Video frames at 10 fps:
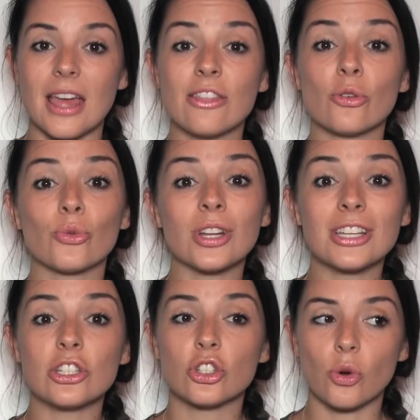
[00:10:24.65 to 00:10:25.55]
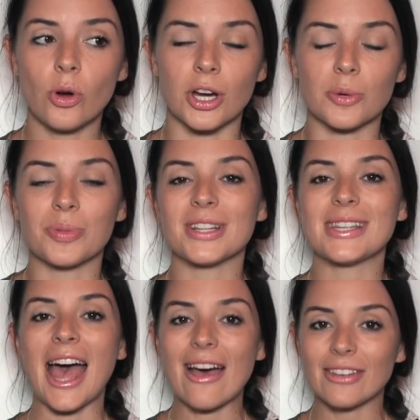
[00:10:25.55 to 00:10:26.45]
And they're really short. Plus,
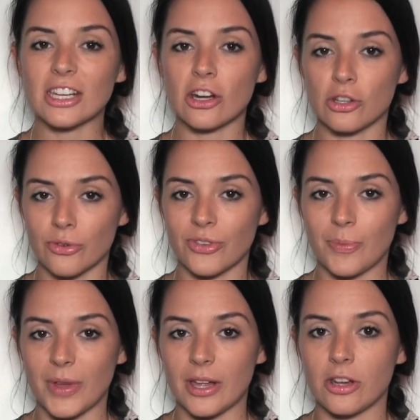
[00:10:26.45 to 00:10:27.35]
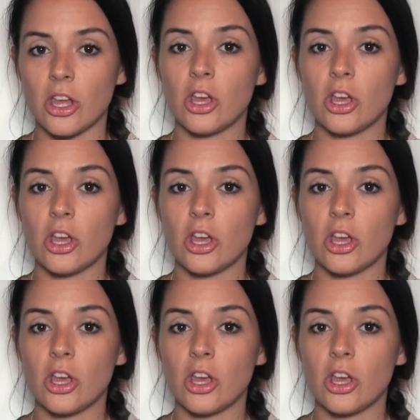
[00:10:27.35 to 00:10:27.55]
having it on your Fitbit,